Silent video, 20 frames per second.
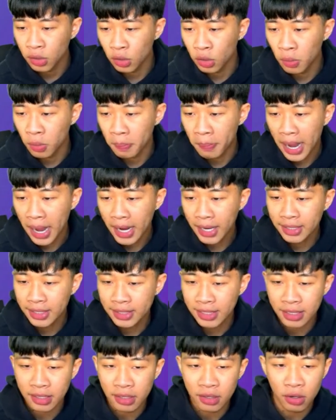back
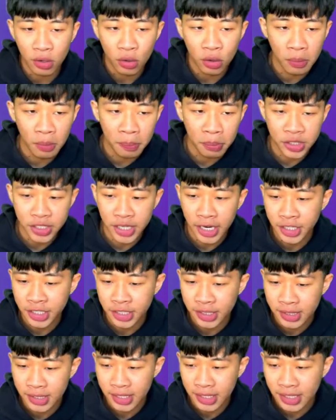to the goal
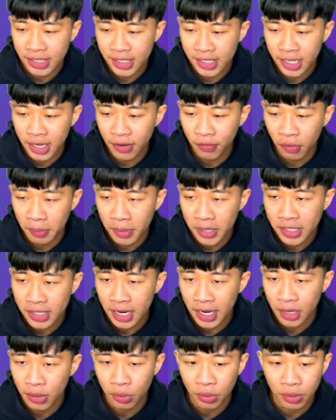projections and see if we're missing
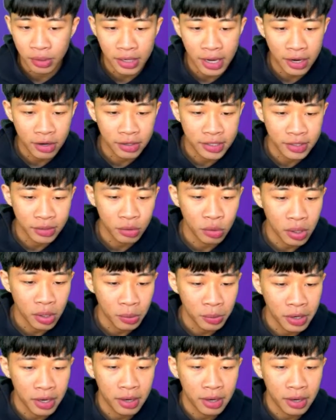anyone that could do quite well.